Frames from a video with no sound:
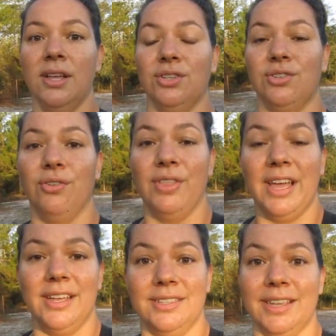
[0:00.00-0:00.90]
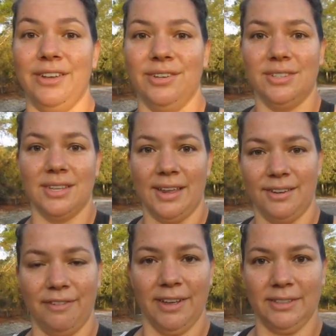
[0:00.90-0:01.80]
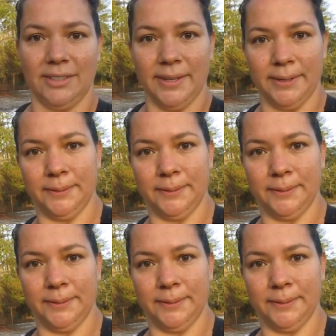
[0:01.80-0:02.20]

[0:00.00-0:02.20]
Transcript: So that is a good side effect.